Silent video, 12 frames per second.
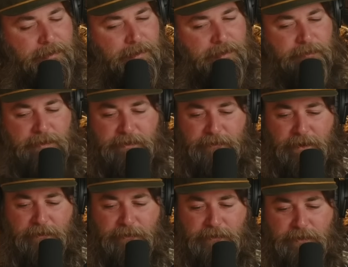expensive
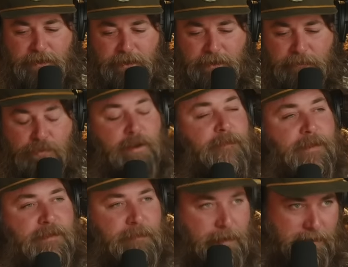rifles in a
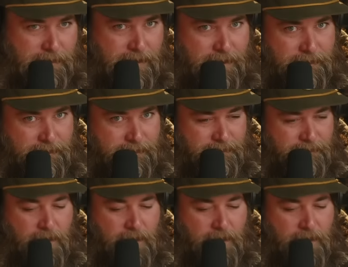previous podcast.